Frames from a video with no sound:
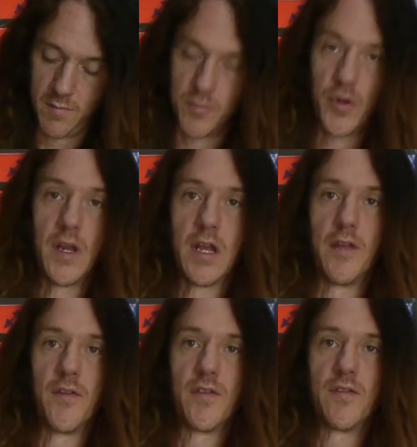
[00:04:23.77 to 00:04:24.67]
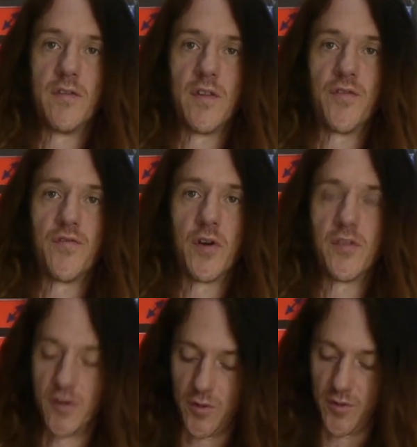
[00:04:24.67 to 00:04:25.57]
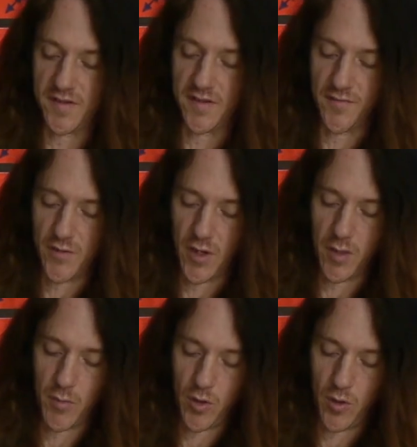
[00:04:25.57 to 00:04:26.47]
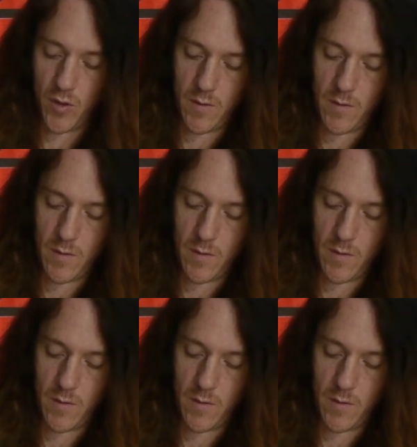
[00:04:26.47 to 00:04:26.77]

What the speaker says: Putting it in this first hole. This is the volume hole.